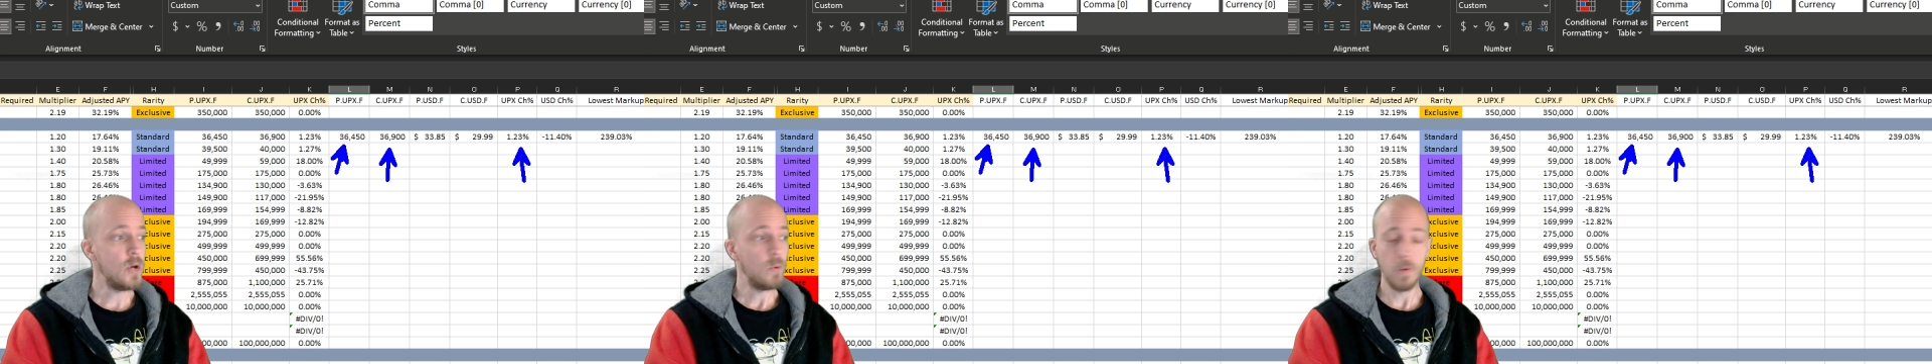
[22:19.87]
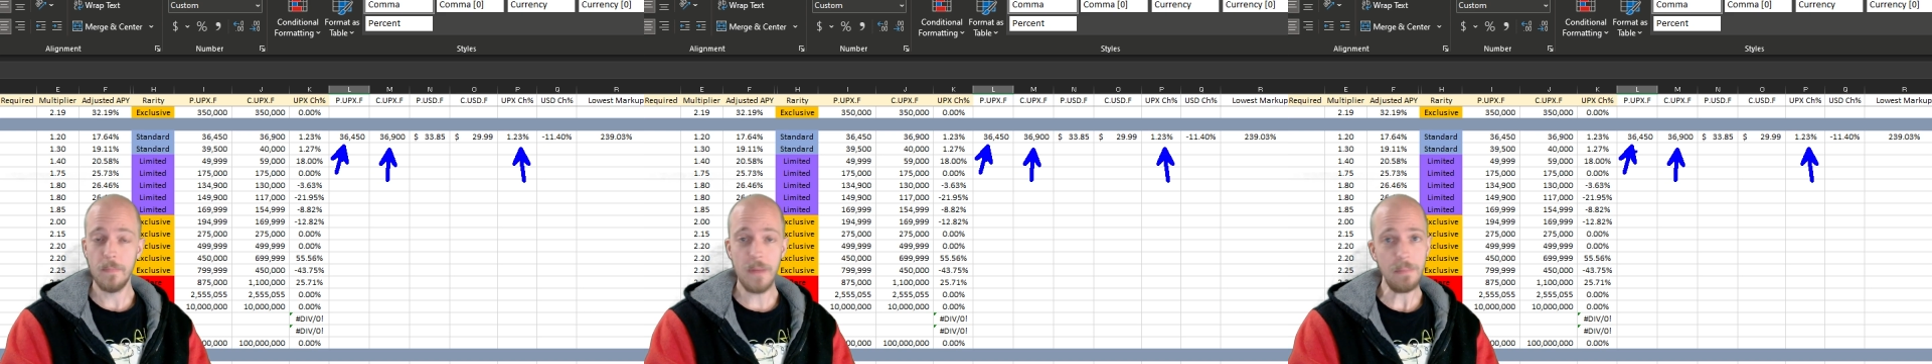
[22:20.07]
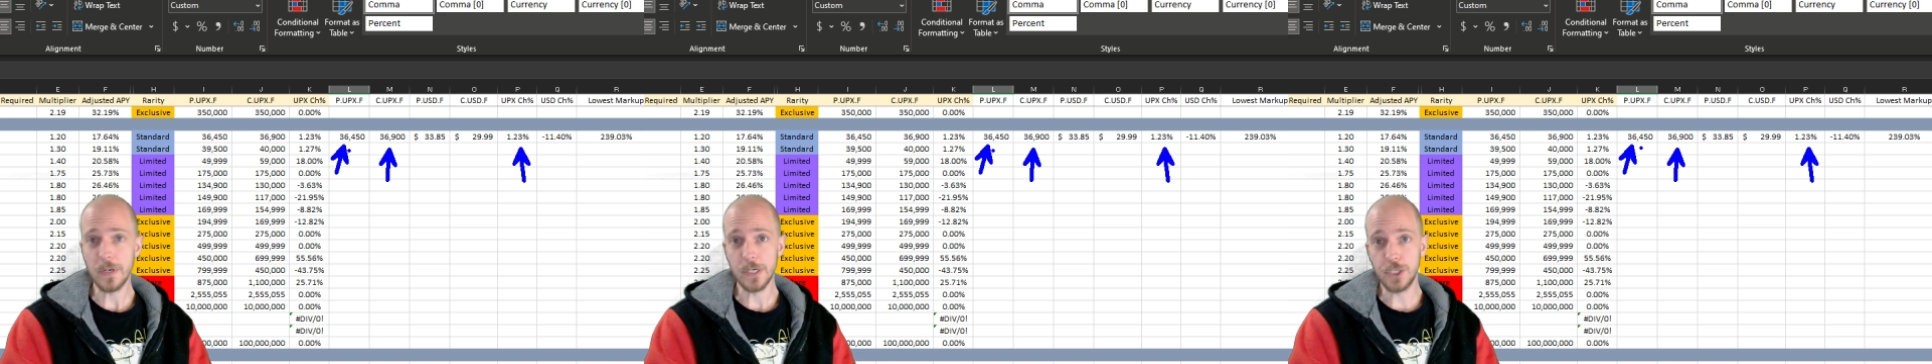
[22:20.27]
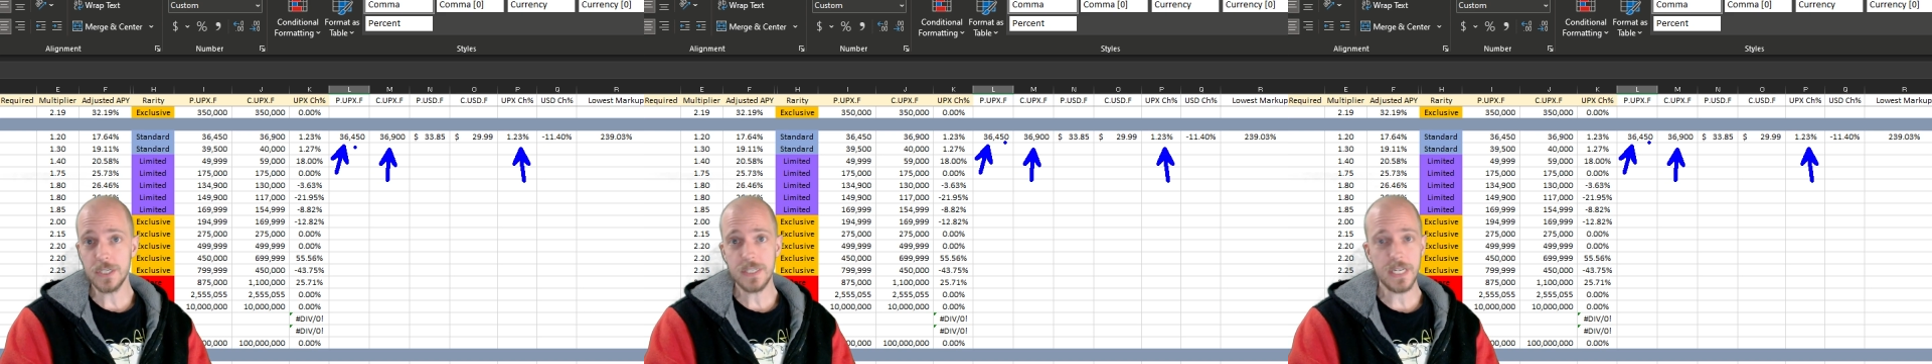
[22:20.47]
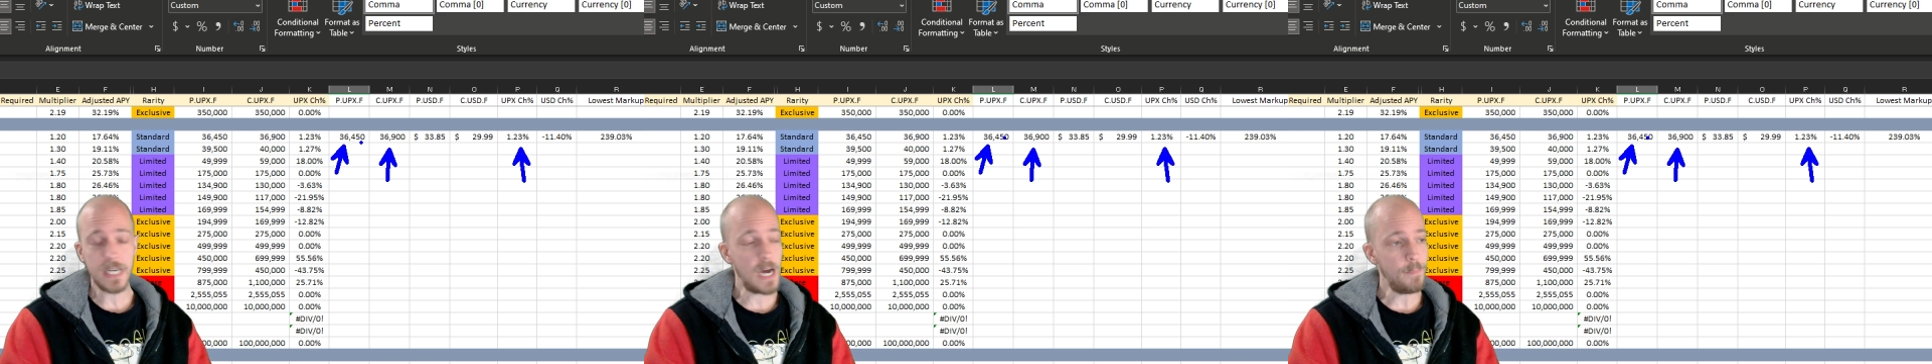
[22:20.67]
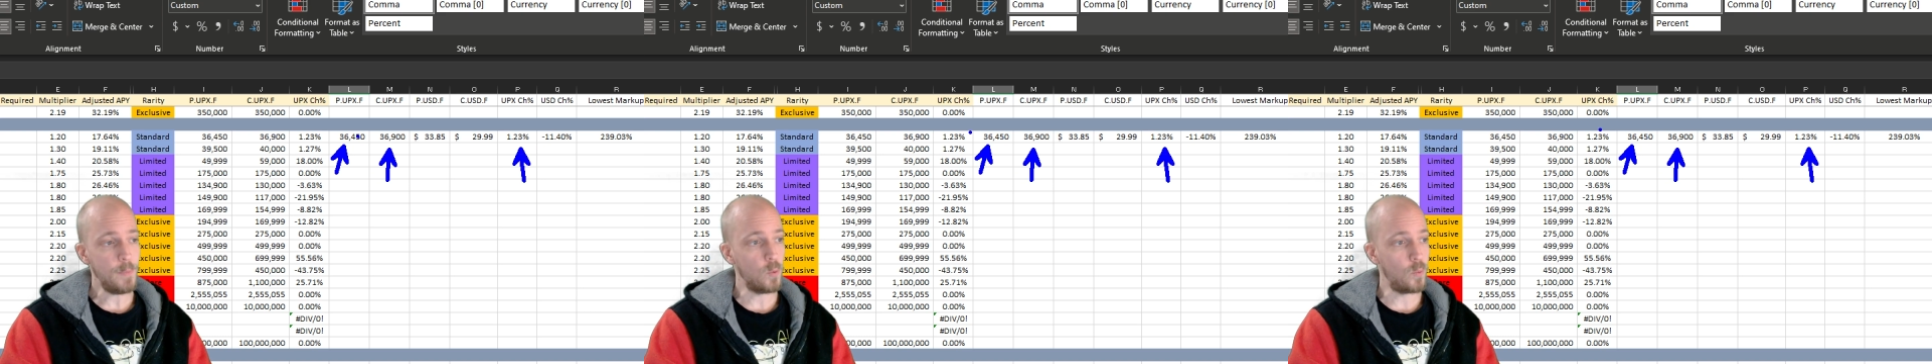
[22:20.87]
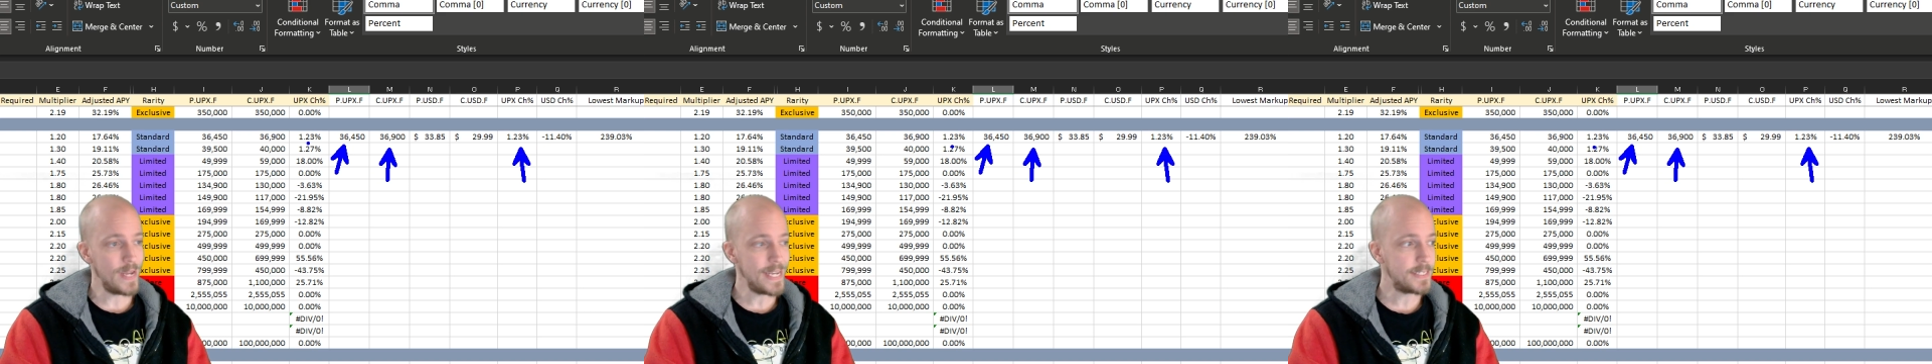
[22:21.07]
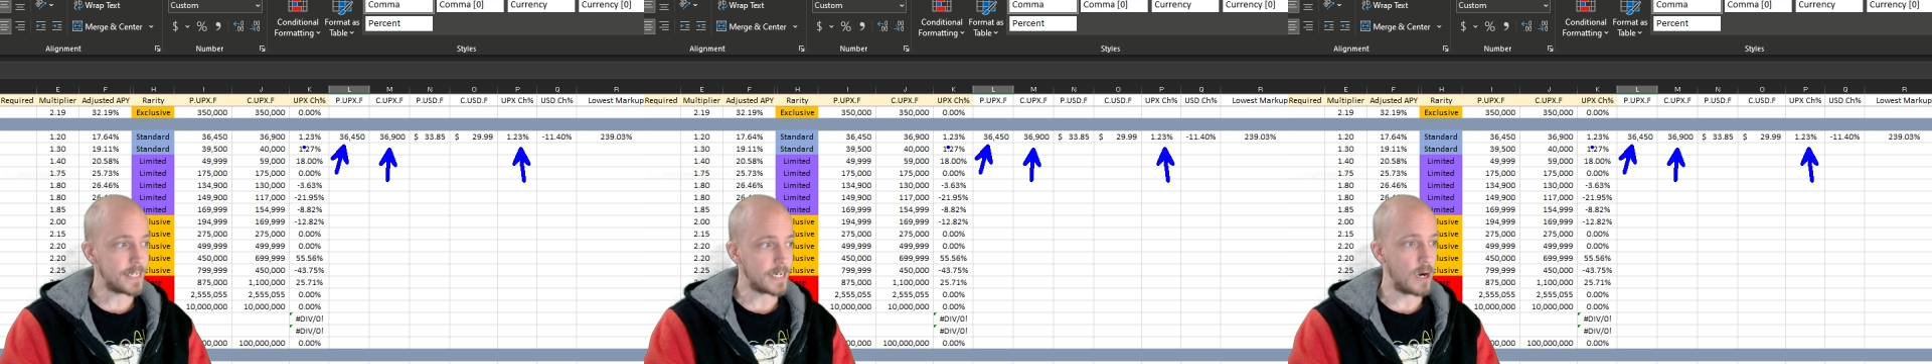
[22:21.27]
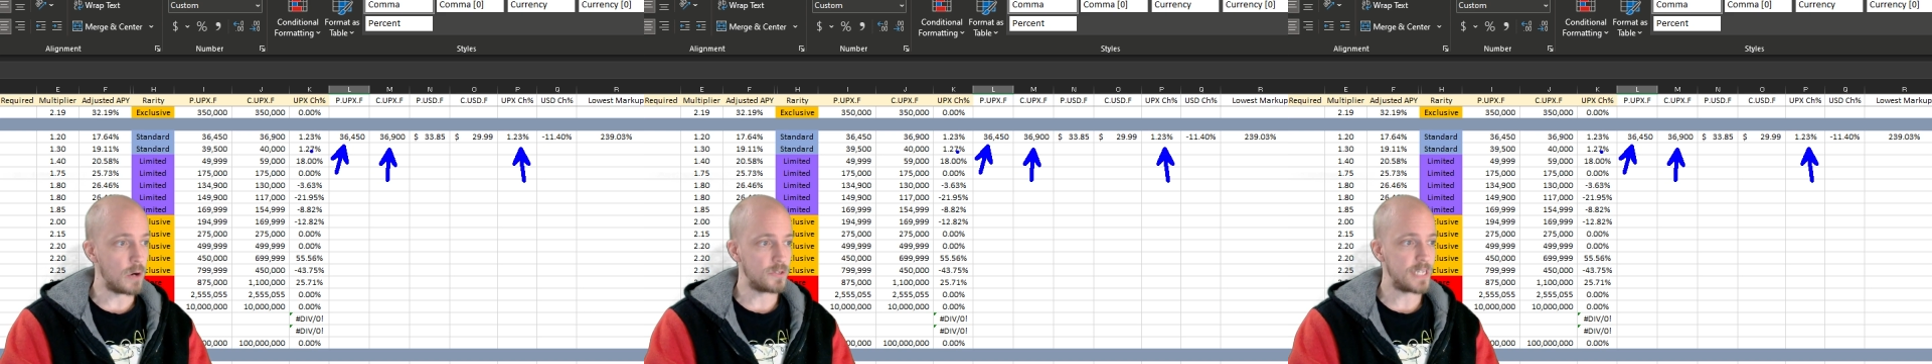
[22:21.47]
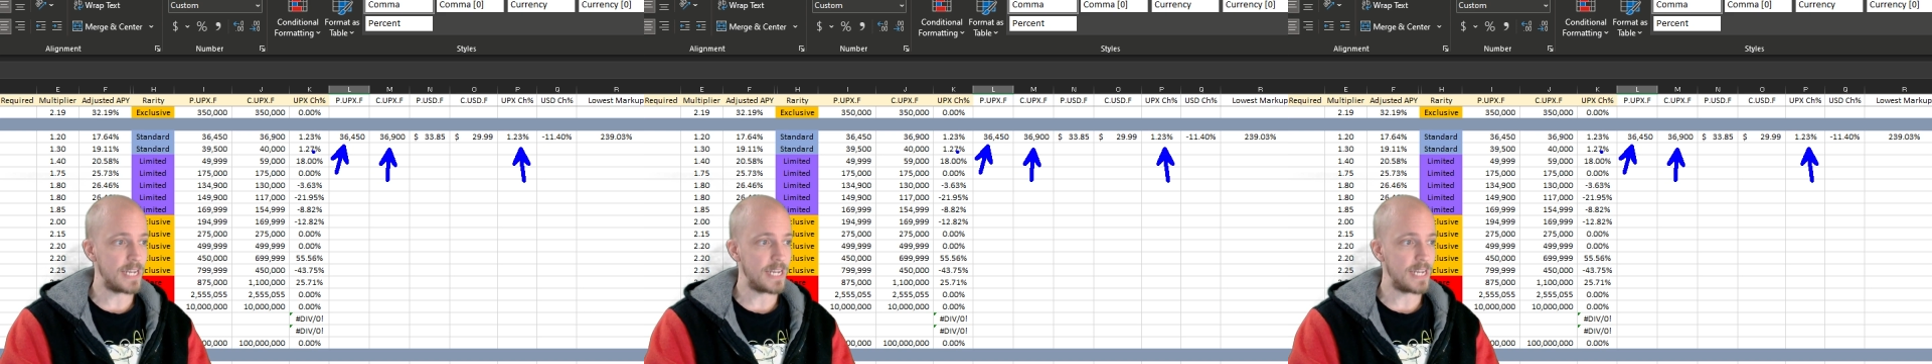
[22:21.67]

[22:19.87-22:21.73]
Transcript: Remember, just a couple weeks ago,